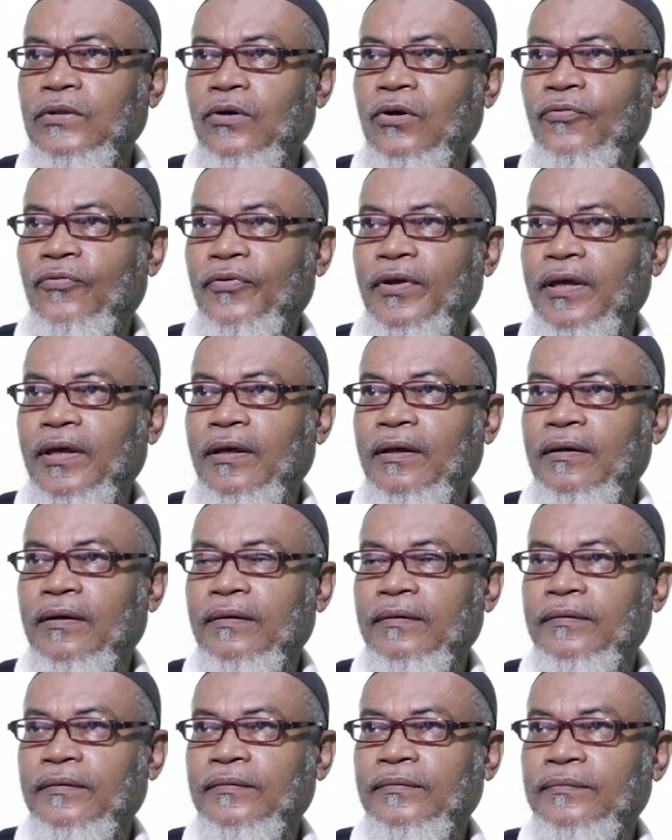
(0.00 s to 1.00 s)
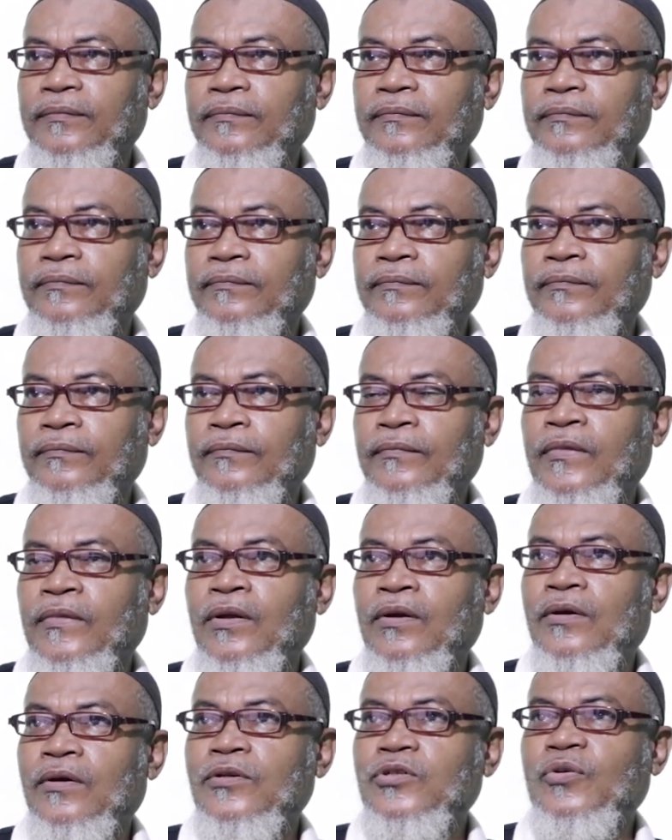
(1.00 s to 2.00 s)
of a.
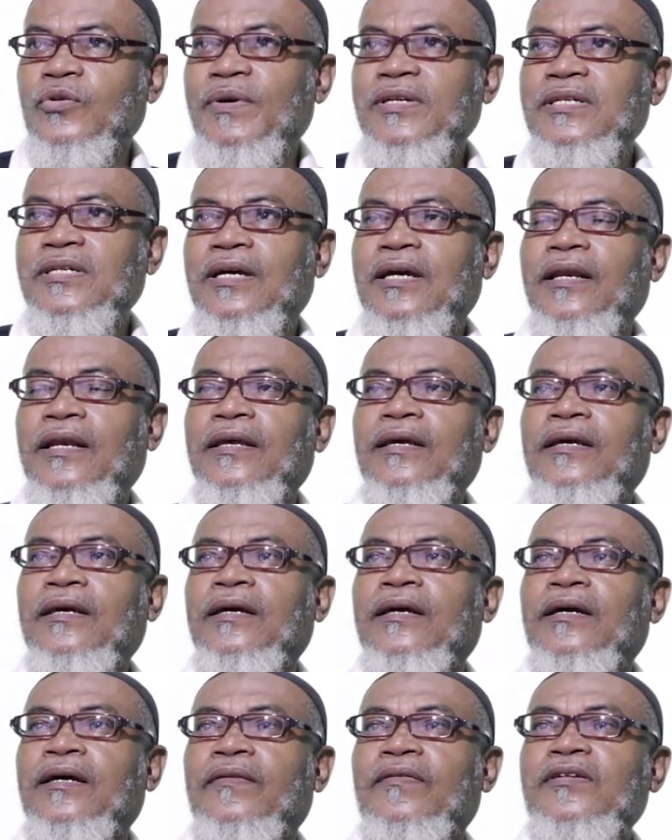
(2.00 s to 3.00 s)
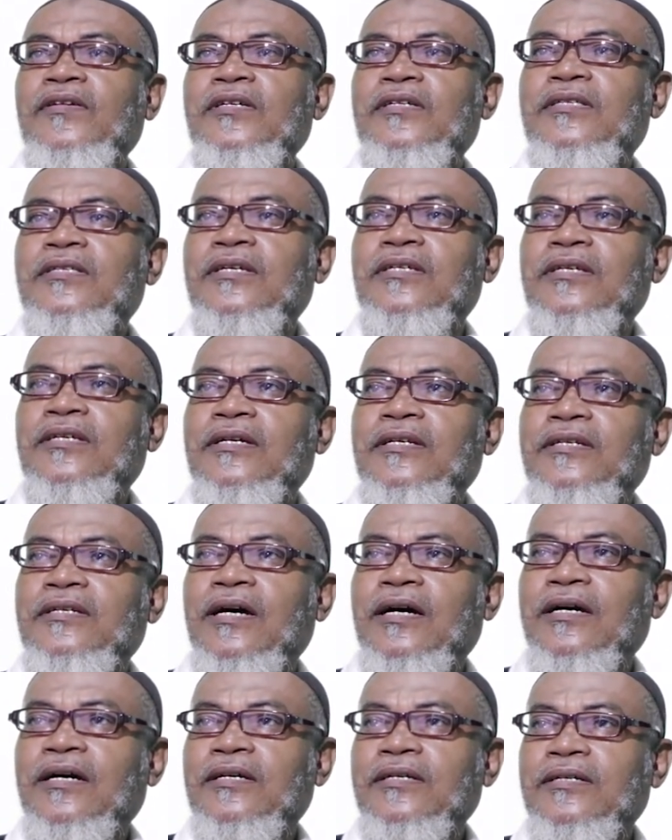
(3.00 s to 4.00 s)
So basically this is the
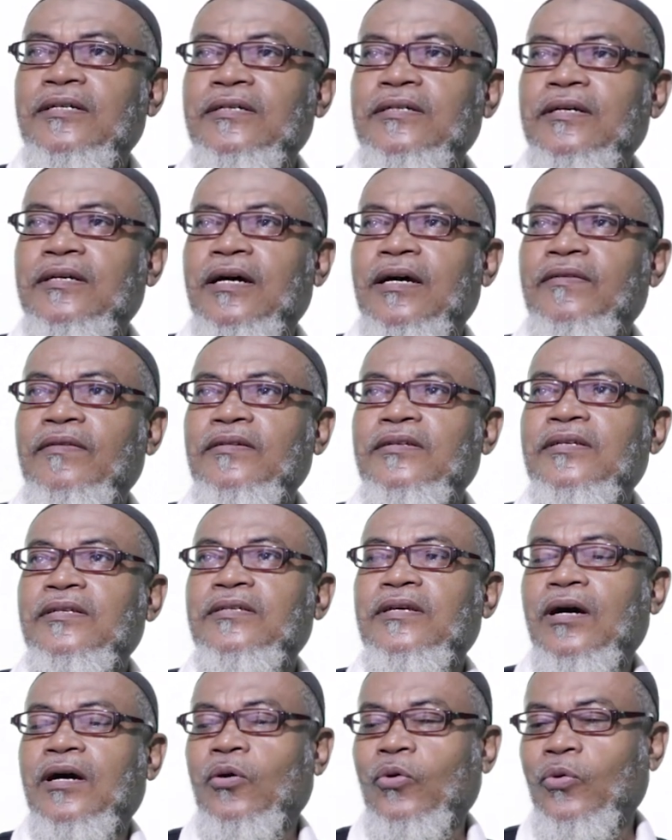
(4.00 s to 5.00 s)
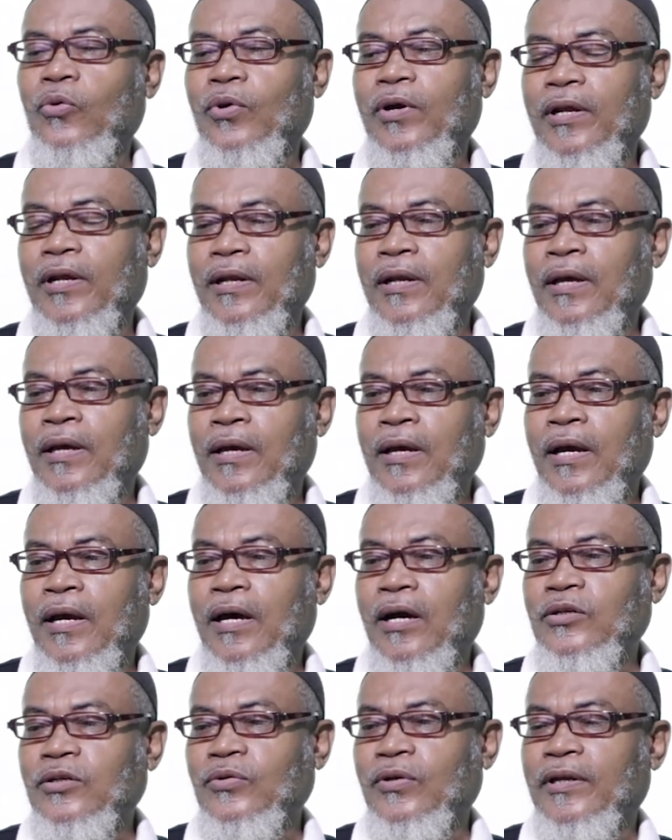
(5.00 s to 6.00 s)
syntax, and this is how you can
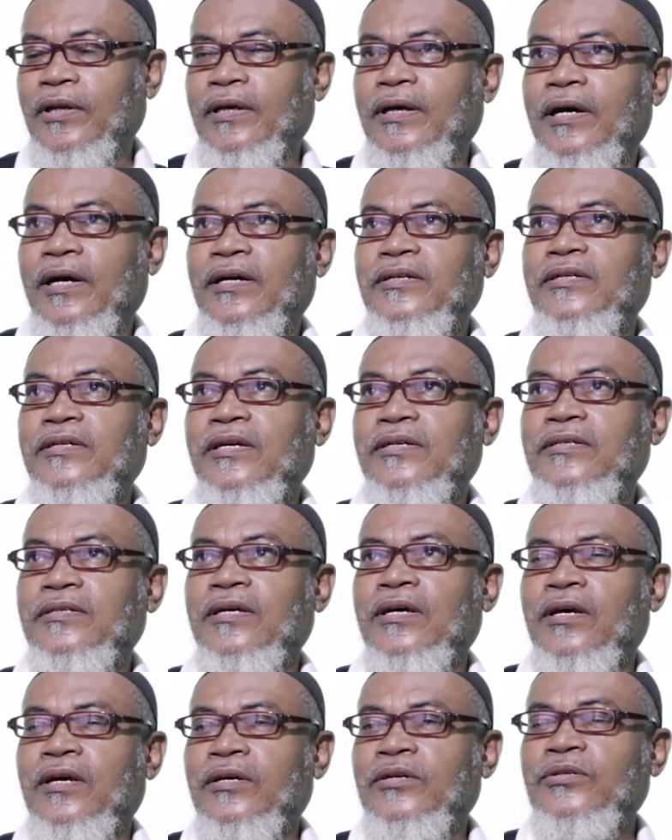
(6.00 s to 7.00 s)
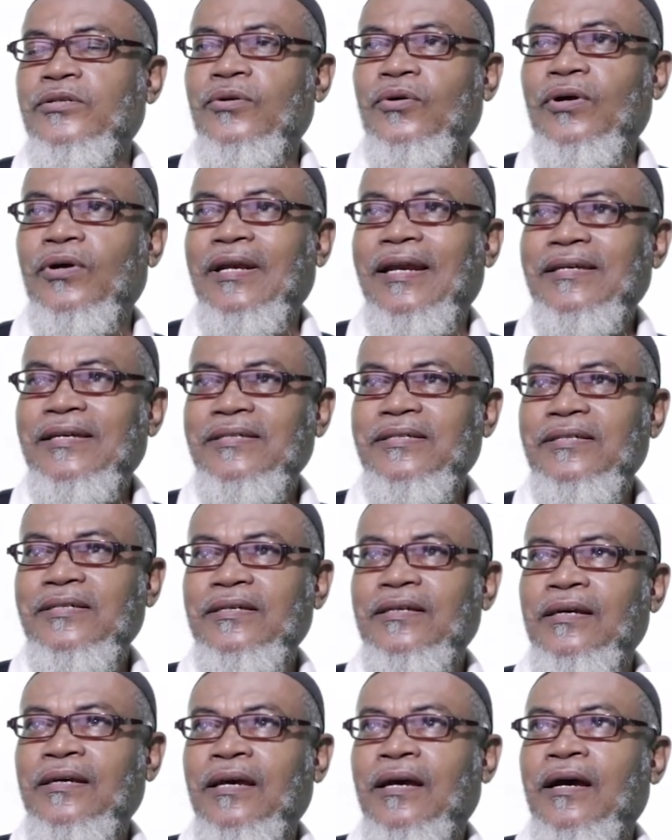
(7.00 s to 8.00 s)
actually access. So let's
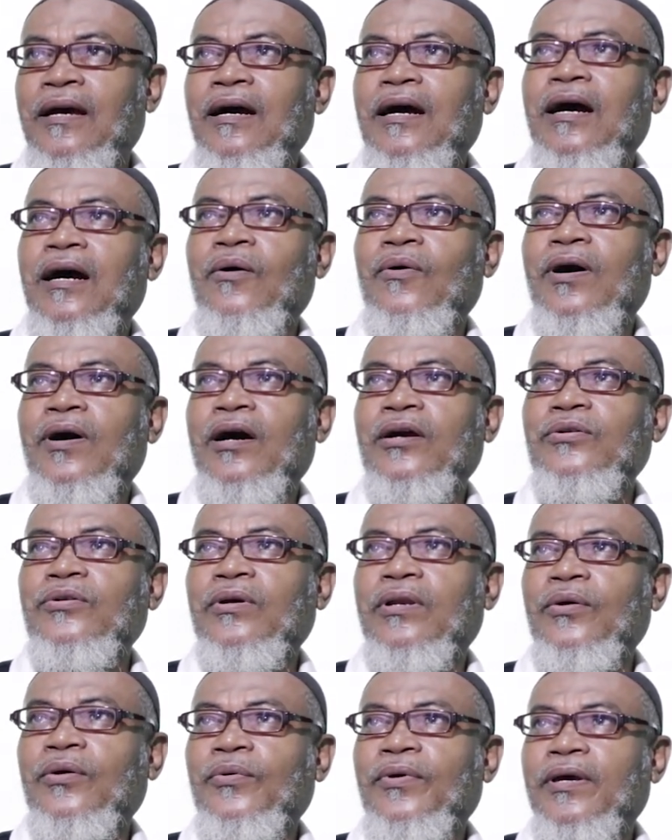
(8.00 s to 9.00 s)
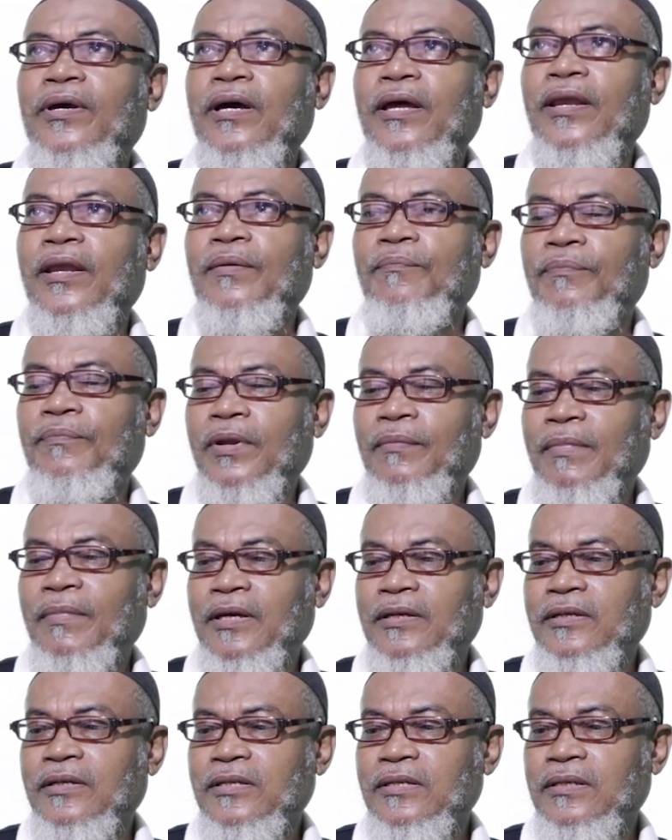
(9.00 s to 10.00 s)
see how actually we can
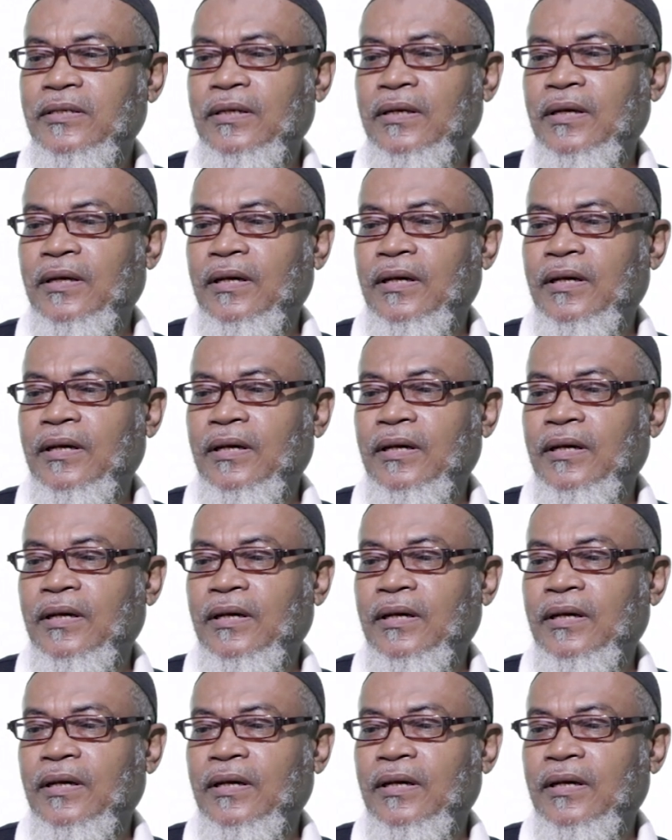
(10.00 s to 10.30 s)
implement